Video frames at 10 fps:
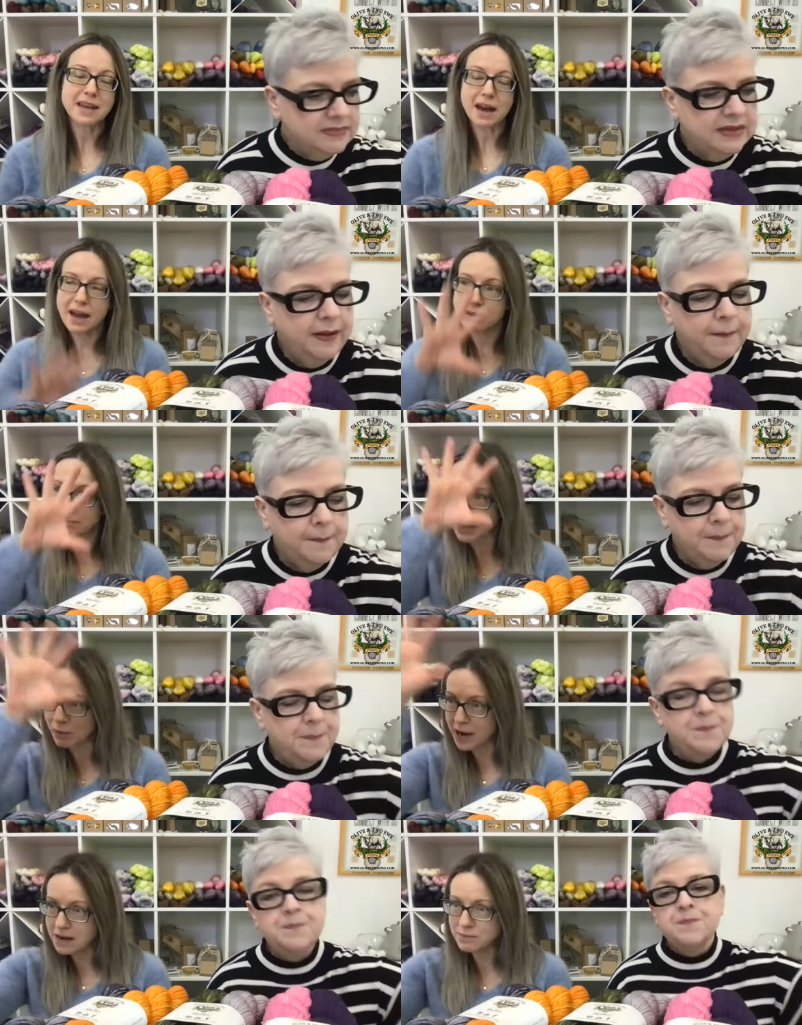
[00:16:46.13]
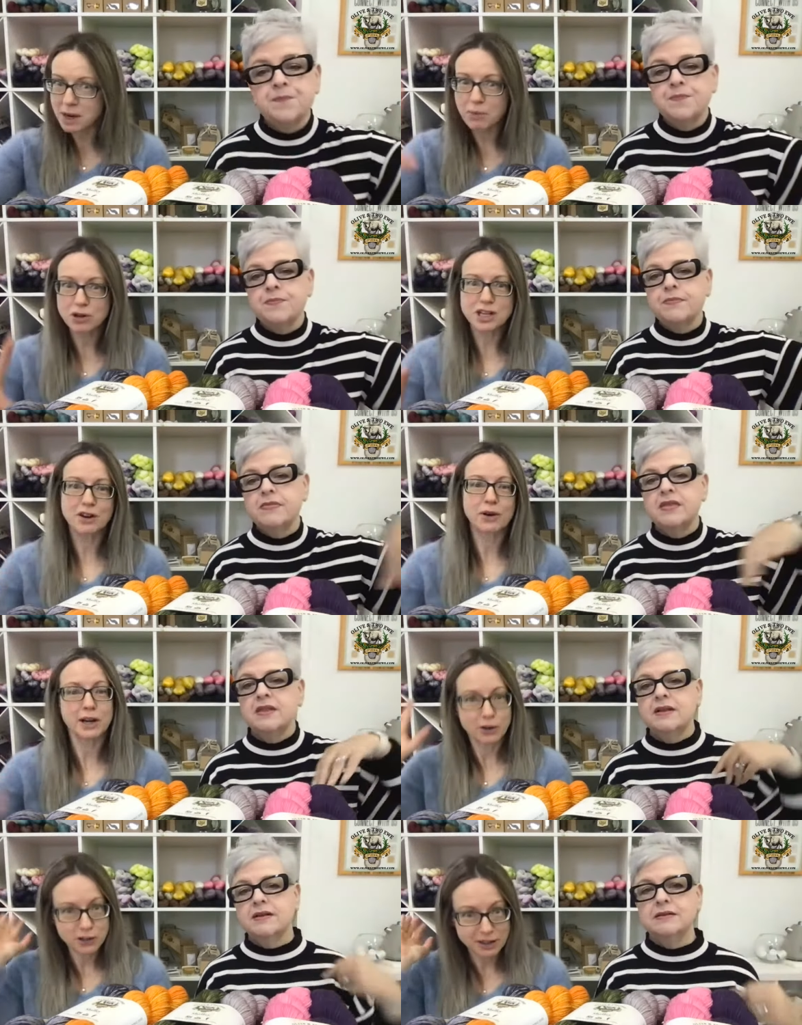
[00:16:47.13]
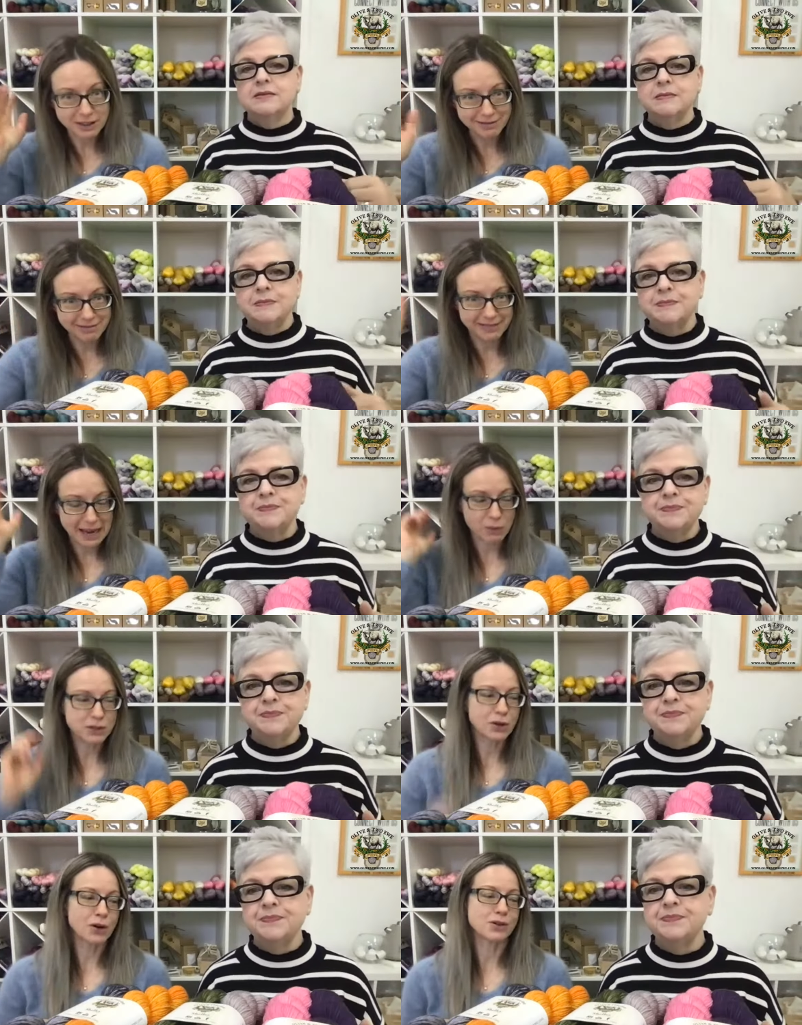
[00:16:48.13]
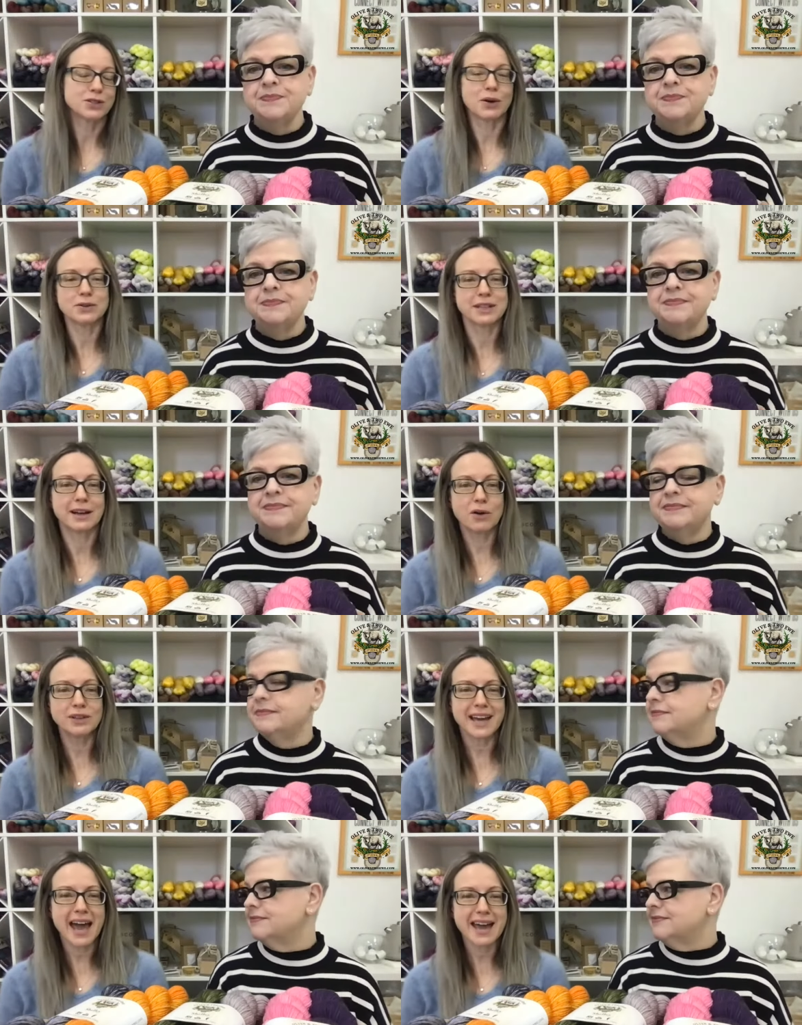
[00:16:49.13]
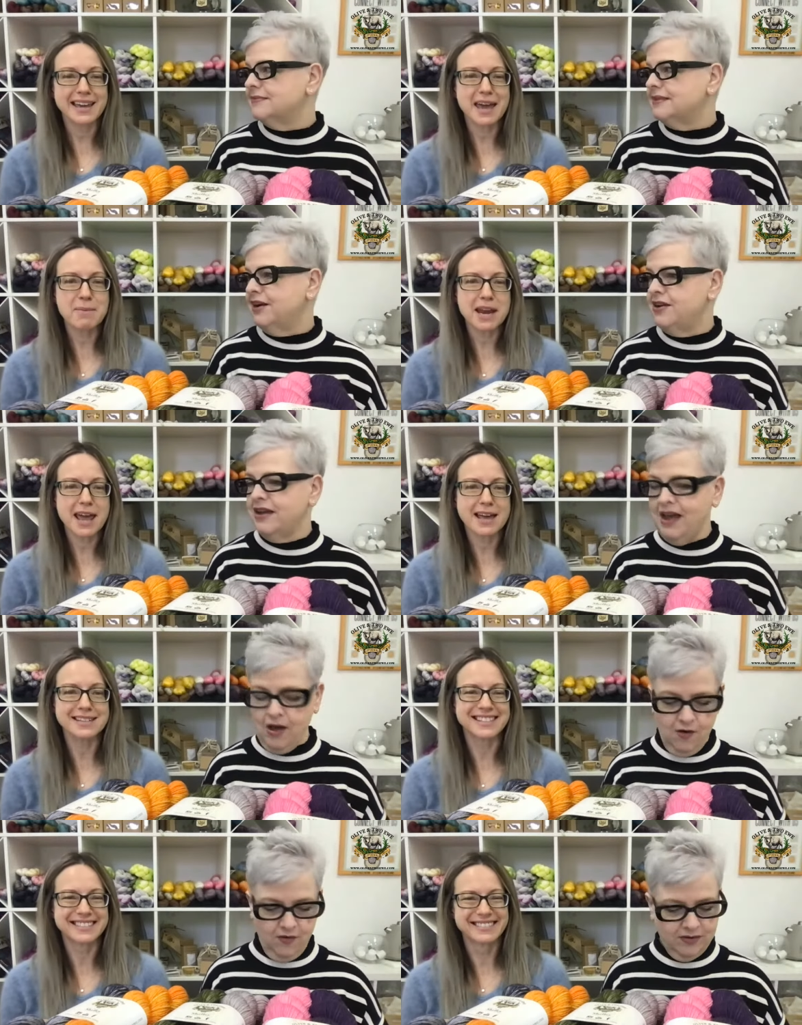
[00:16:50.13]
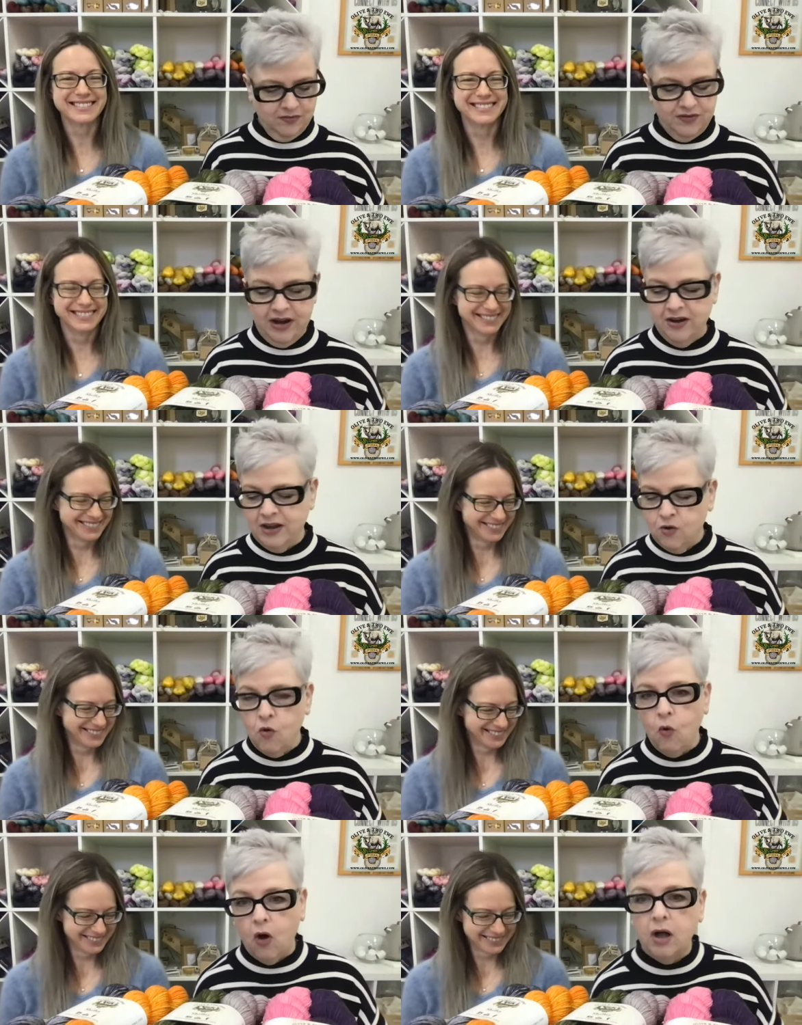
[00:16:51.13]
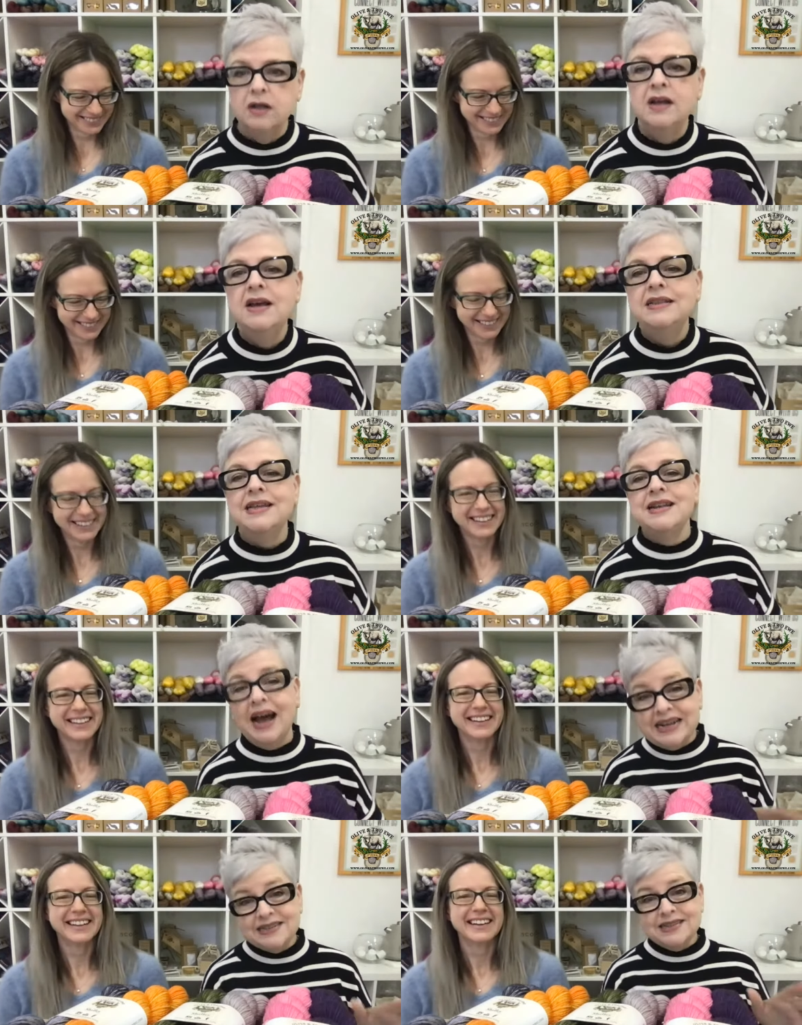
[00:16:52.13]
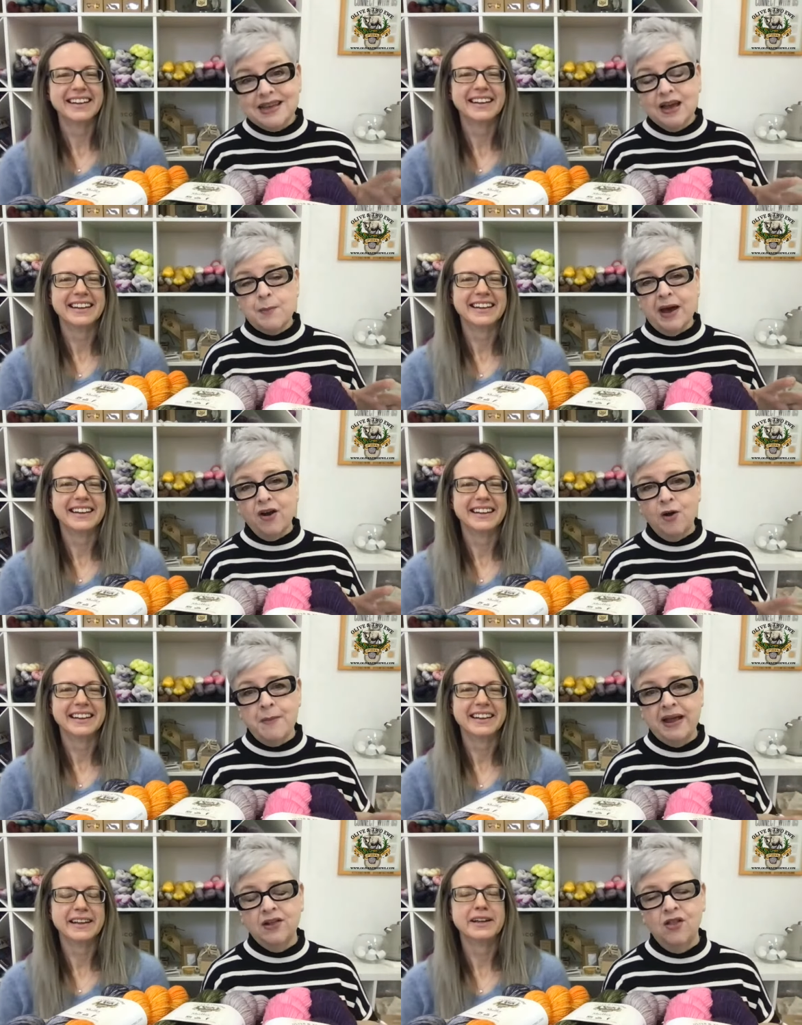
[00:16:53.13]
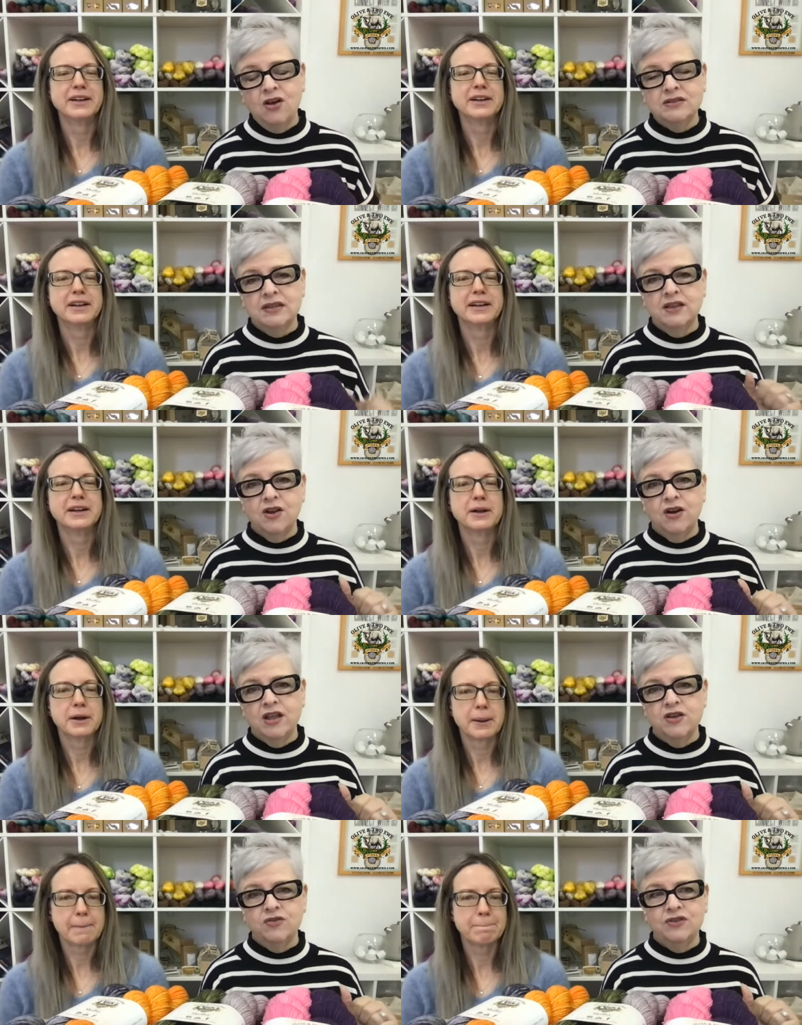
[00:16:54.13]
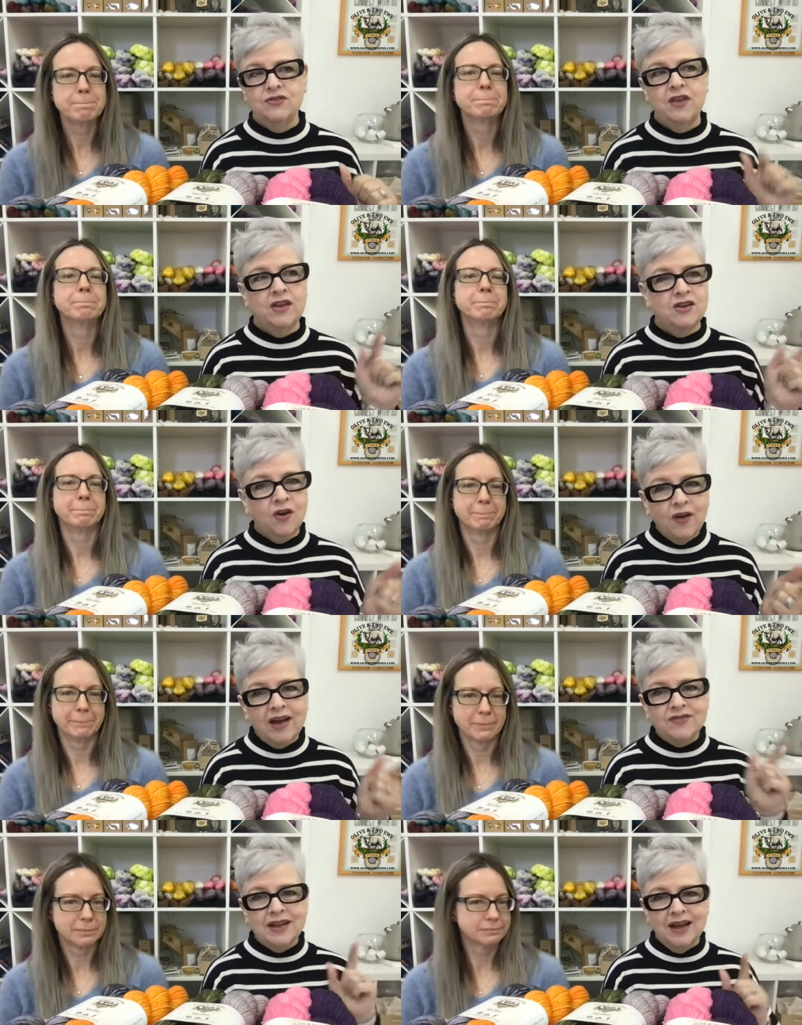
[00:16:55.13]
Speaker 1: that I, my random number generator, that was her. So I was like, okay,
Speaker 2: Kim, there it you is. go. Very cool. The nice thing about our make alongs and the yarn it uses, you don't have to